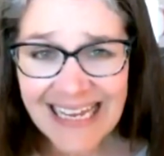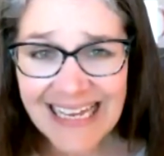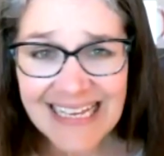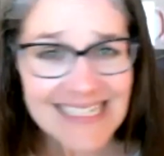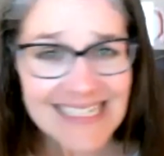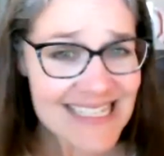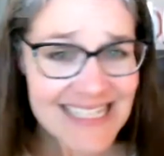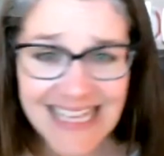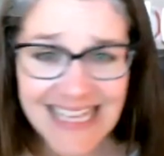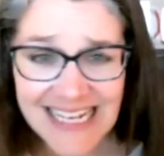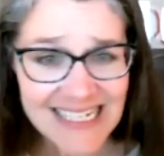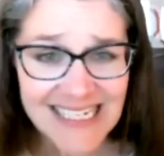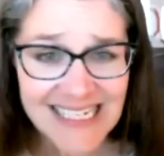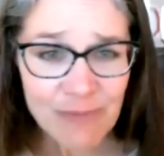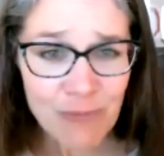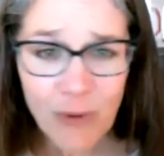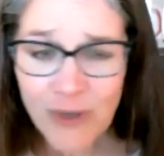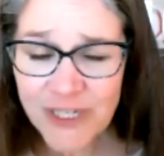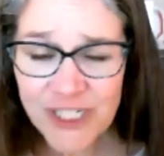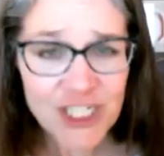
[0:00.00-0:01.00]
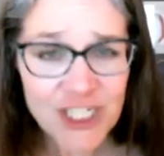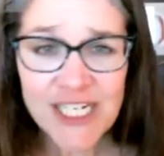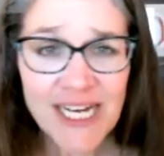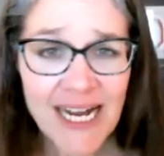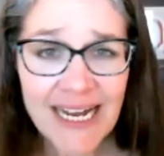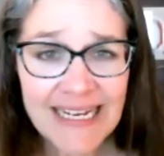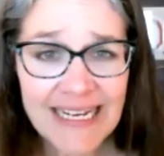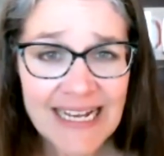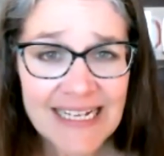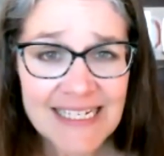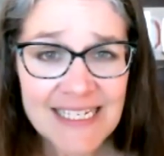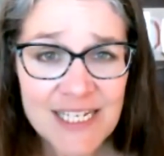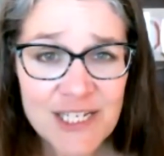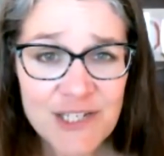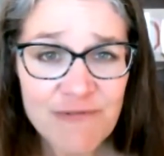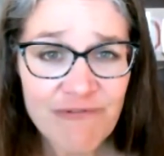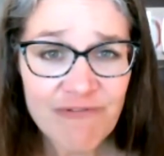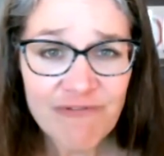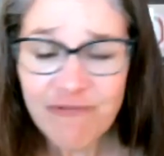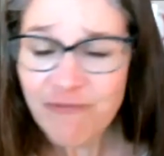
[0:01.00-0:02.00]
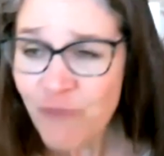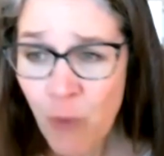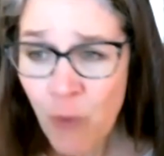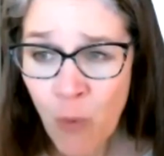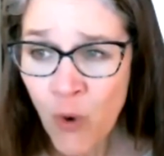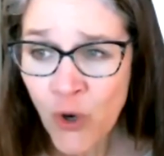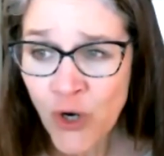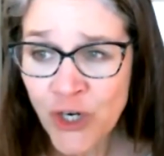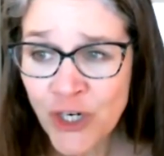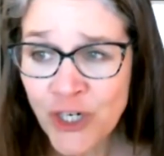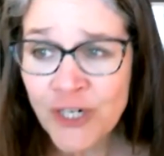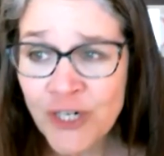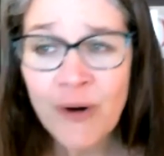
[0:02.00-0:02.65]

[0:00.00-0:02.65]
Is this what GIS is for?